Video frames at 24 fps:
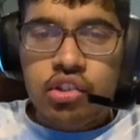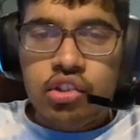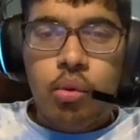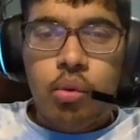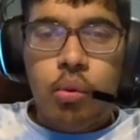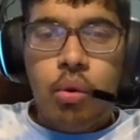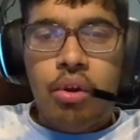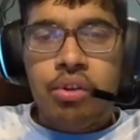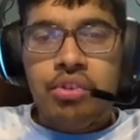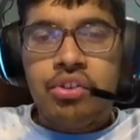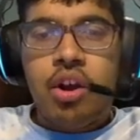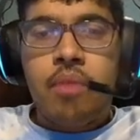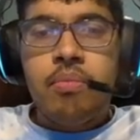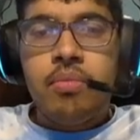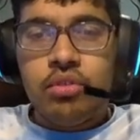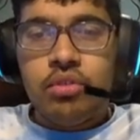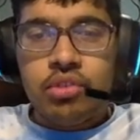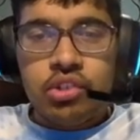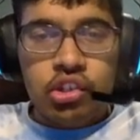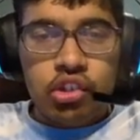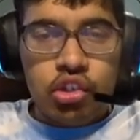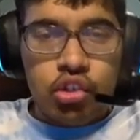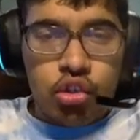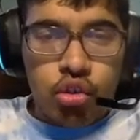to the World Cup,
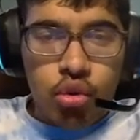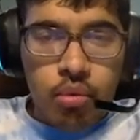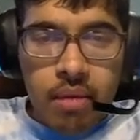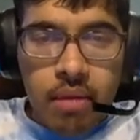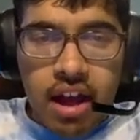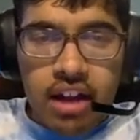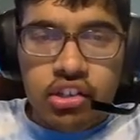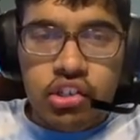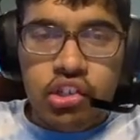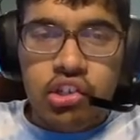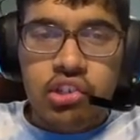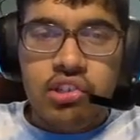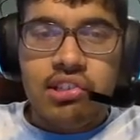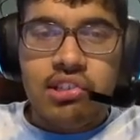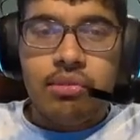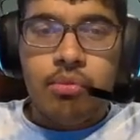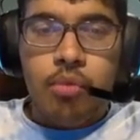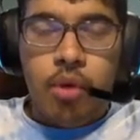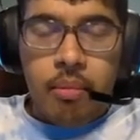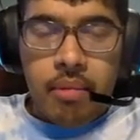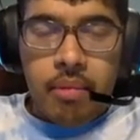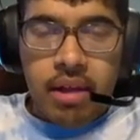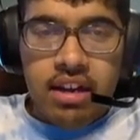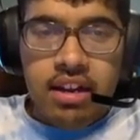use those two matches
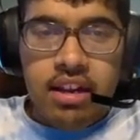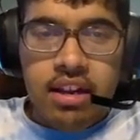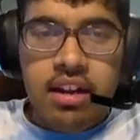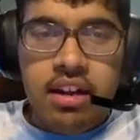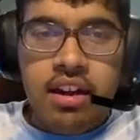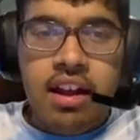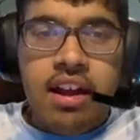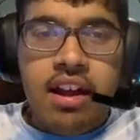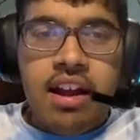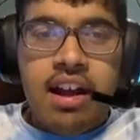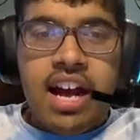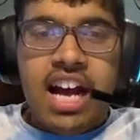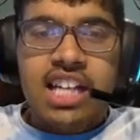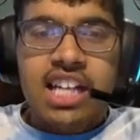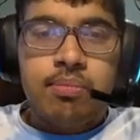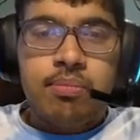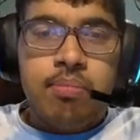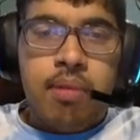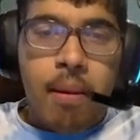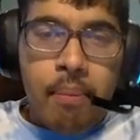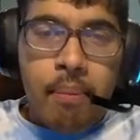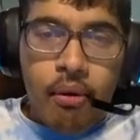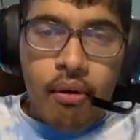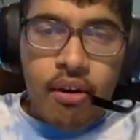remaining as
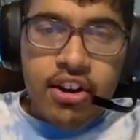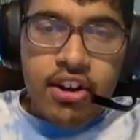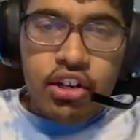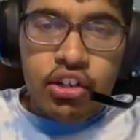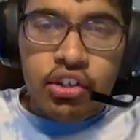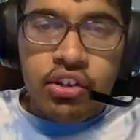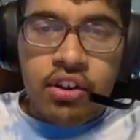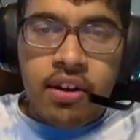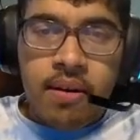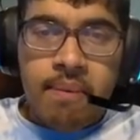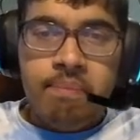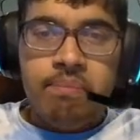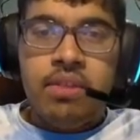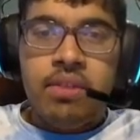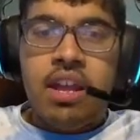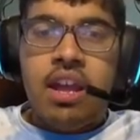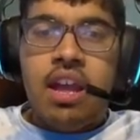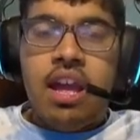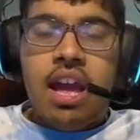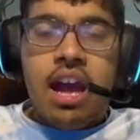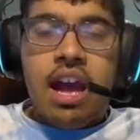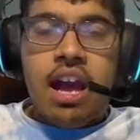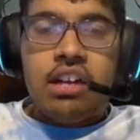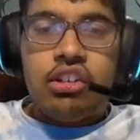preparation,
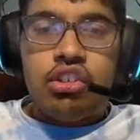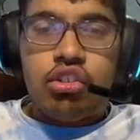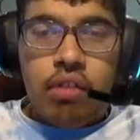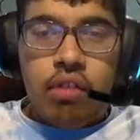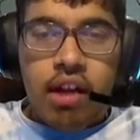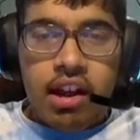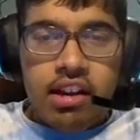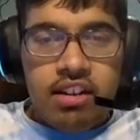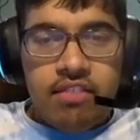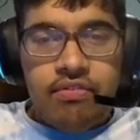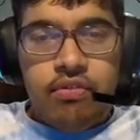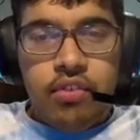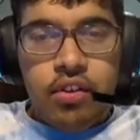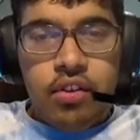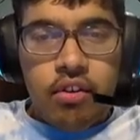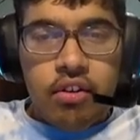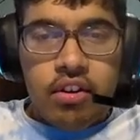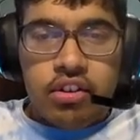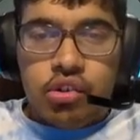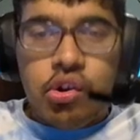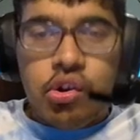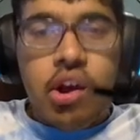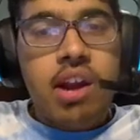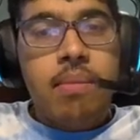and try to
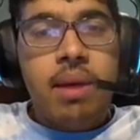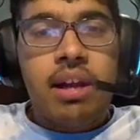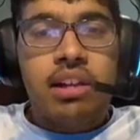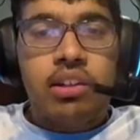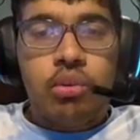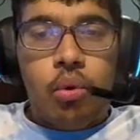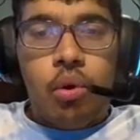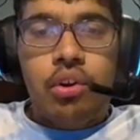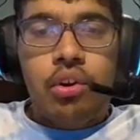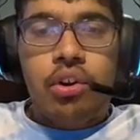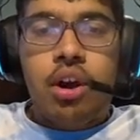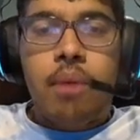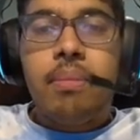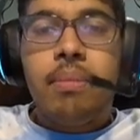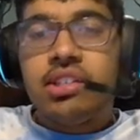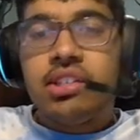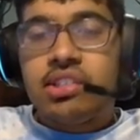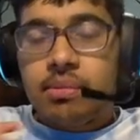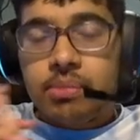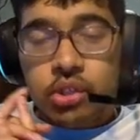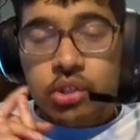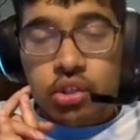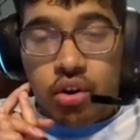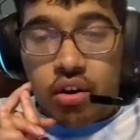figure try to make the World Cup.
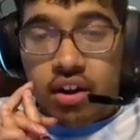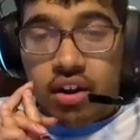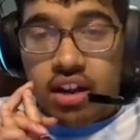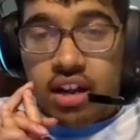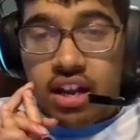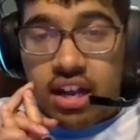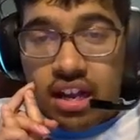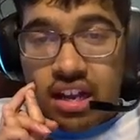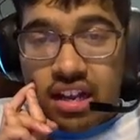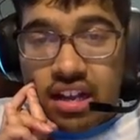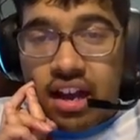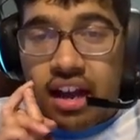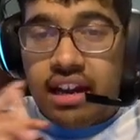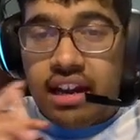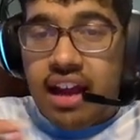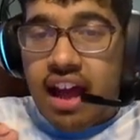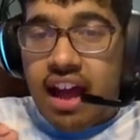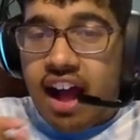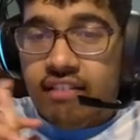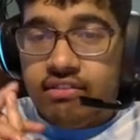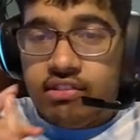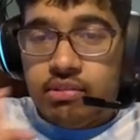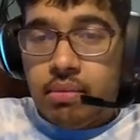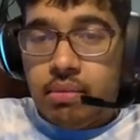Because I'm sorry, Ghana
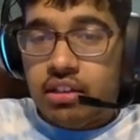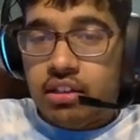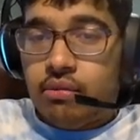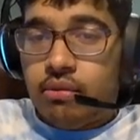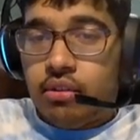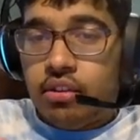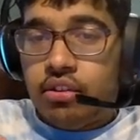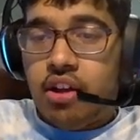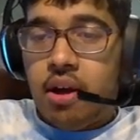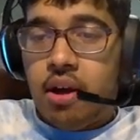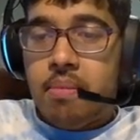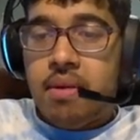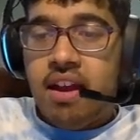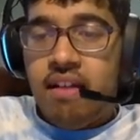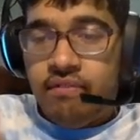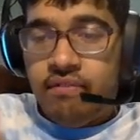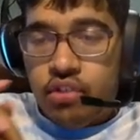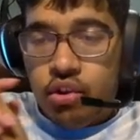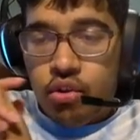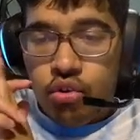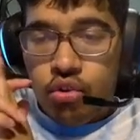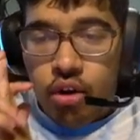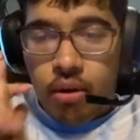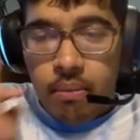have to make the World Cup. If
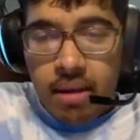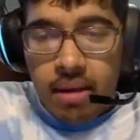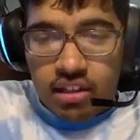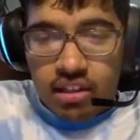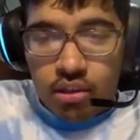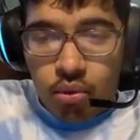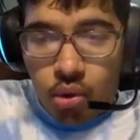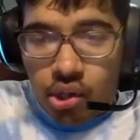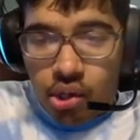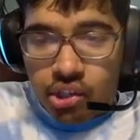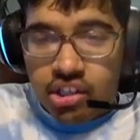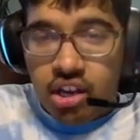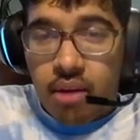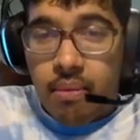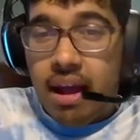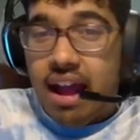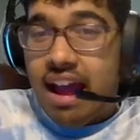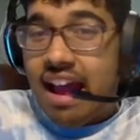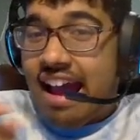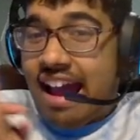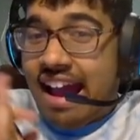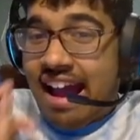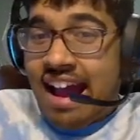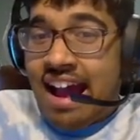you don't make the World Cup
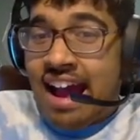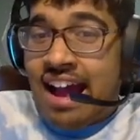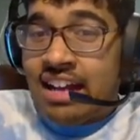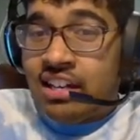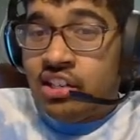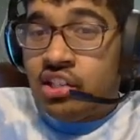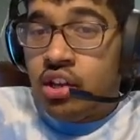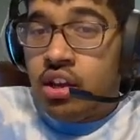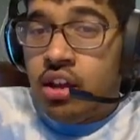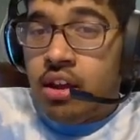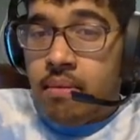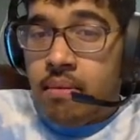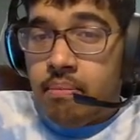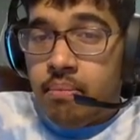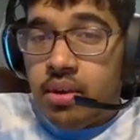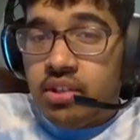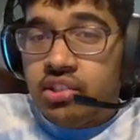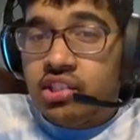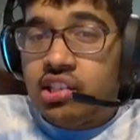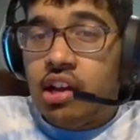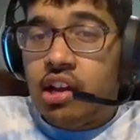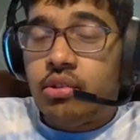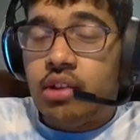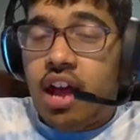and
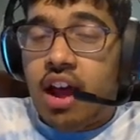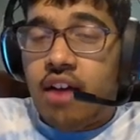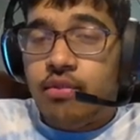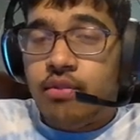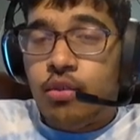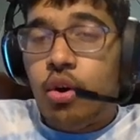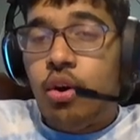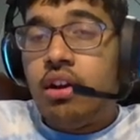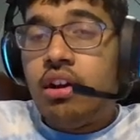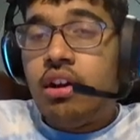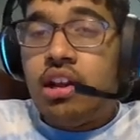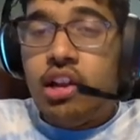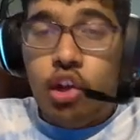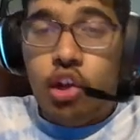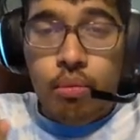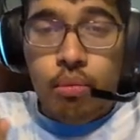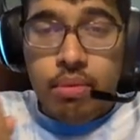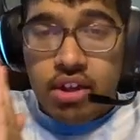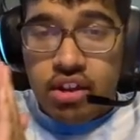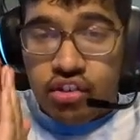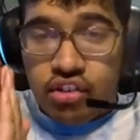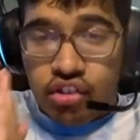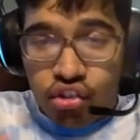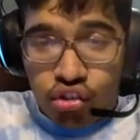miss out the AFCON, it'll
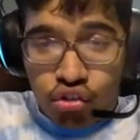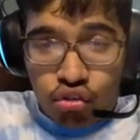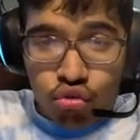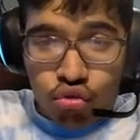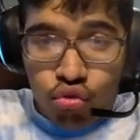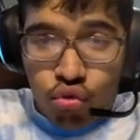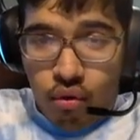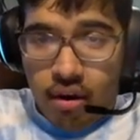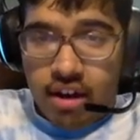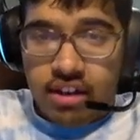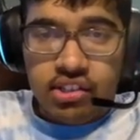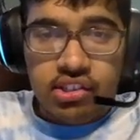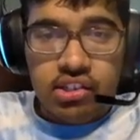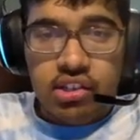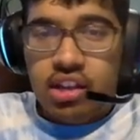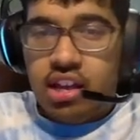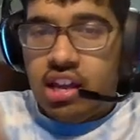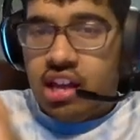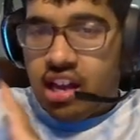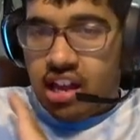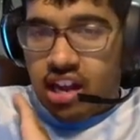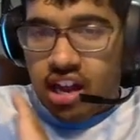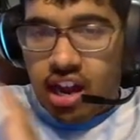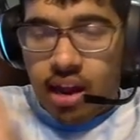be a disgrace.
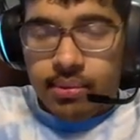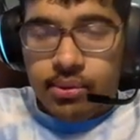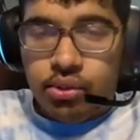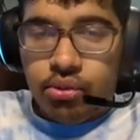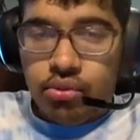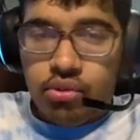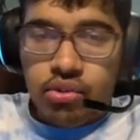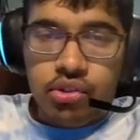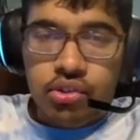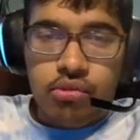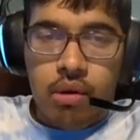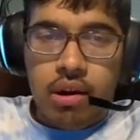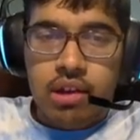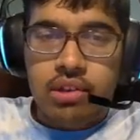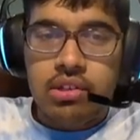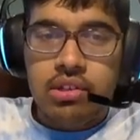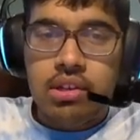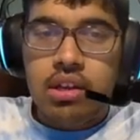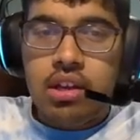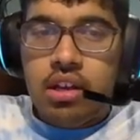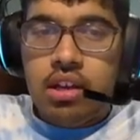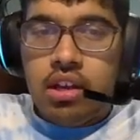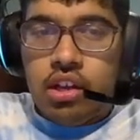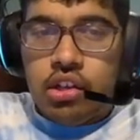An absolute disgrace.
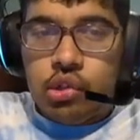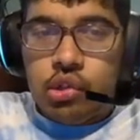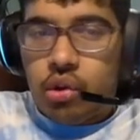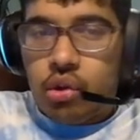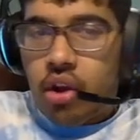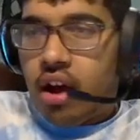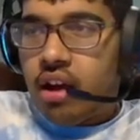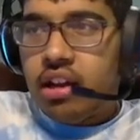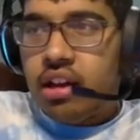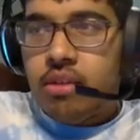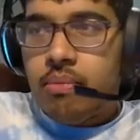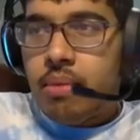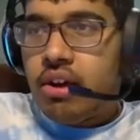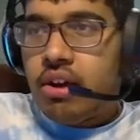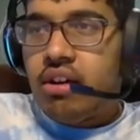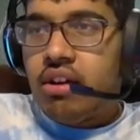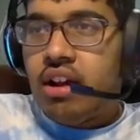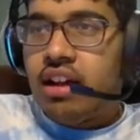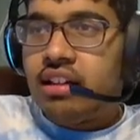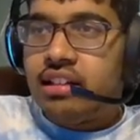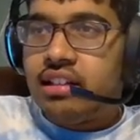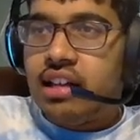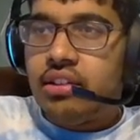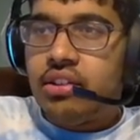So Ghana, you better
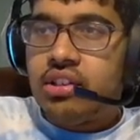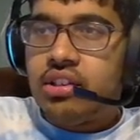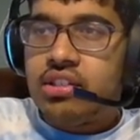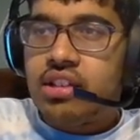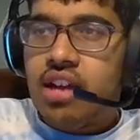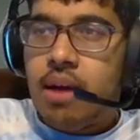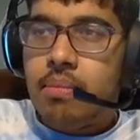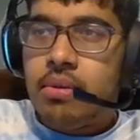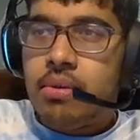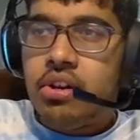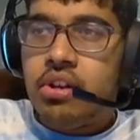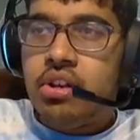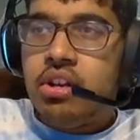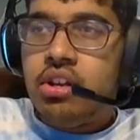not allow that to happen.